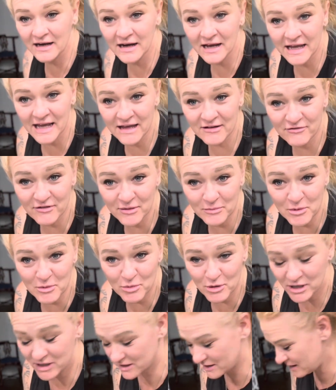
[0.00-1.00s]
I can't find my
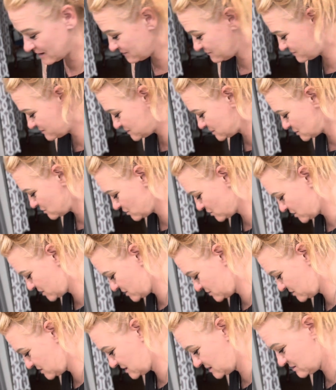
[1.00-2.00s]
bread knife, so we're
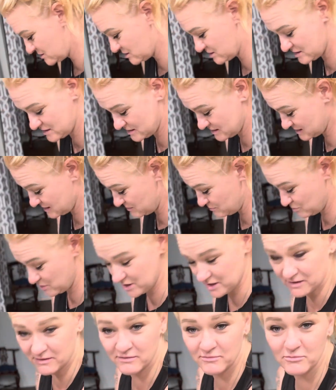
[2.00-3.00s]
using just this
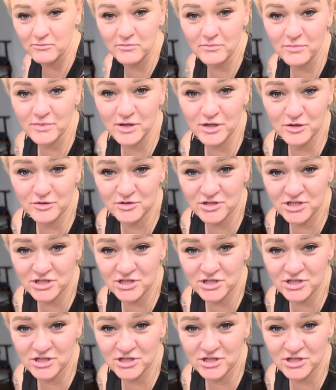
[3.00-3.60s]
big, huge